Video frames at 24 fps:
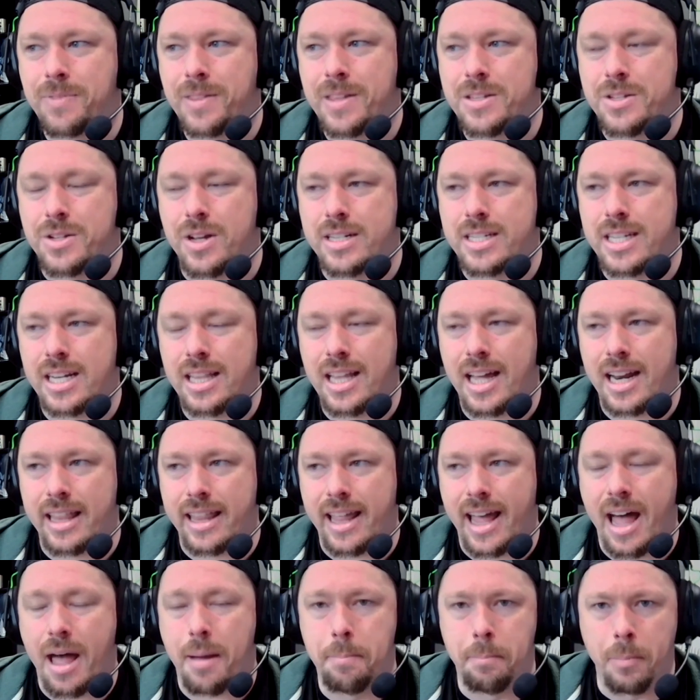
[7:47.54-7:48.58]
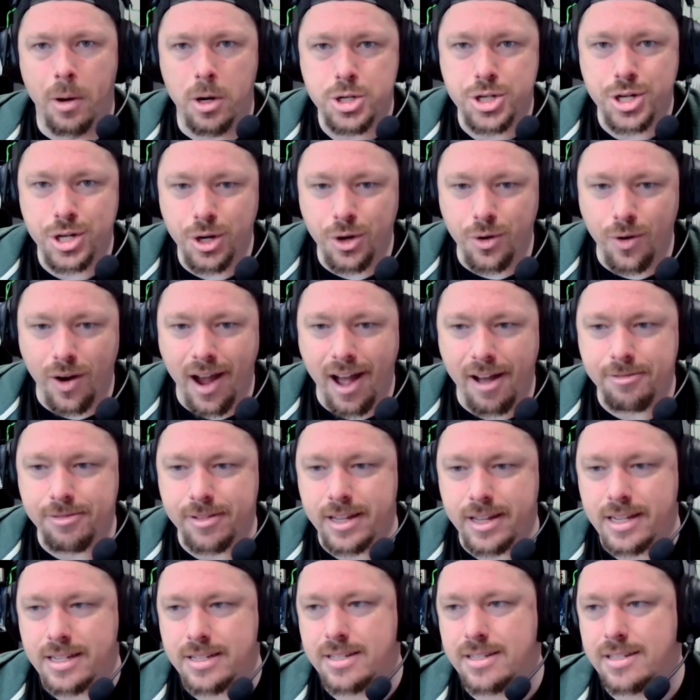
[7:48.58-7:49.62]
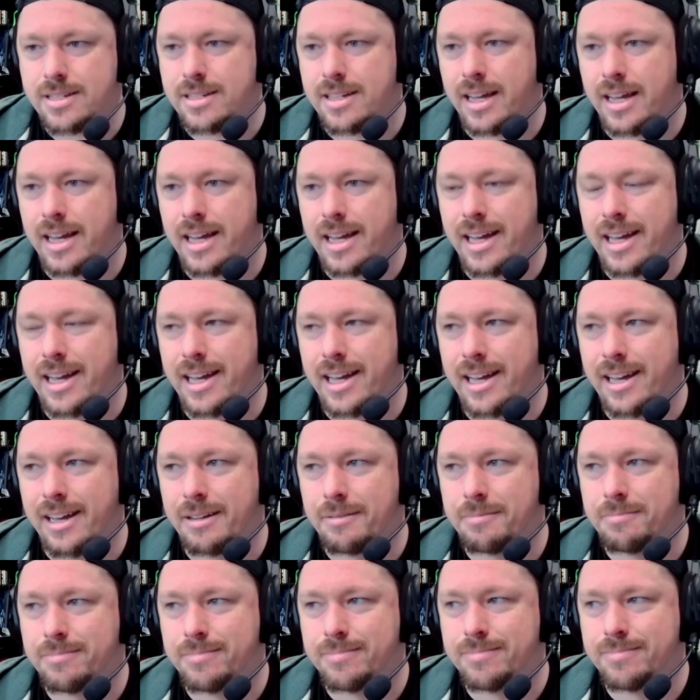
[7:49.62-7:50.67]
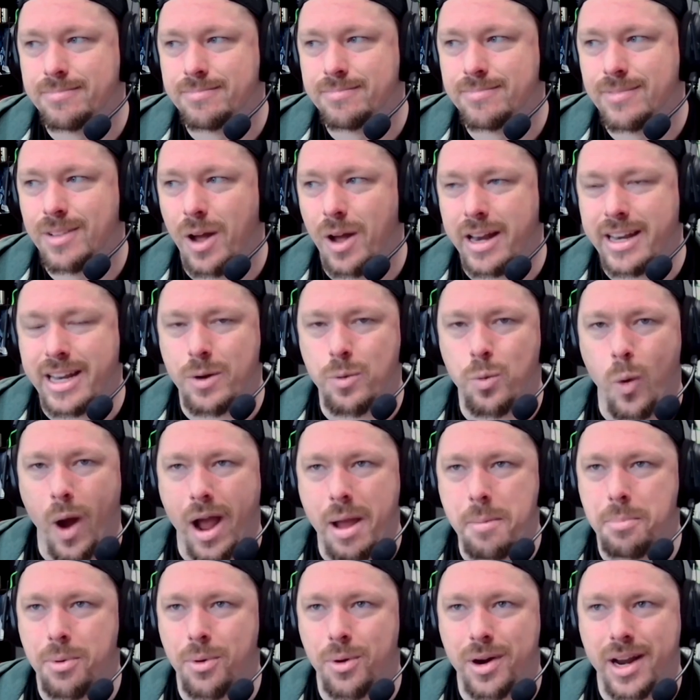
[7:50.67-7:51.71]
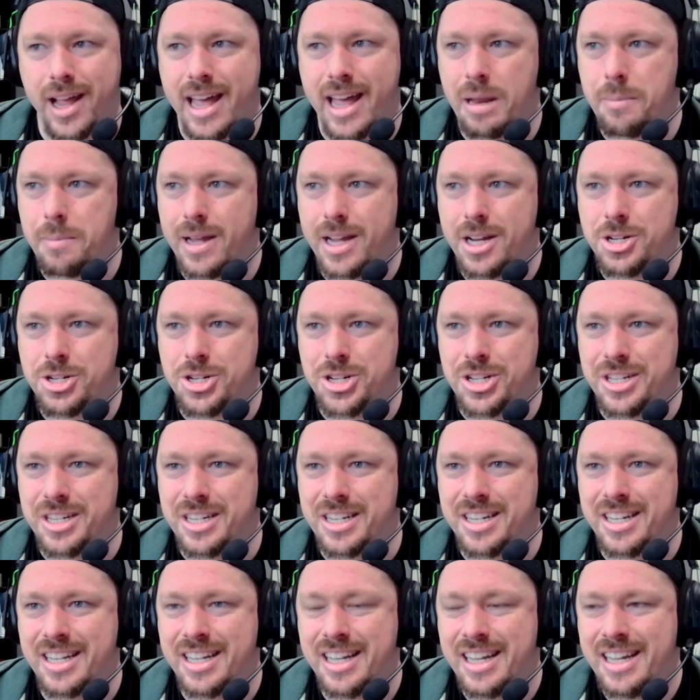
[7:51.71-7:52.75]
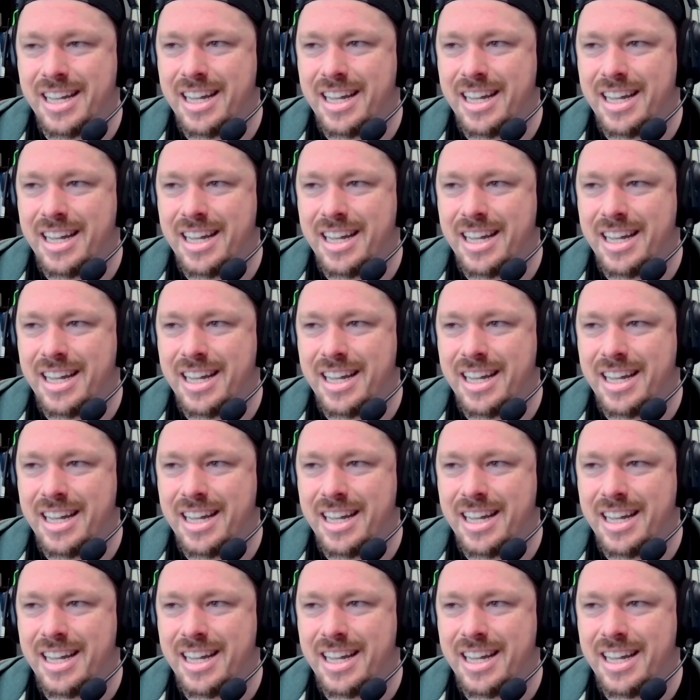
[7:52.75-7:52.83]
So I did a lot of that, motion graphics. I did whiteboard animation,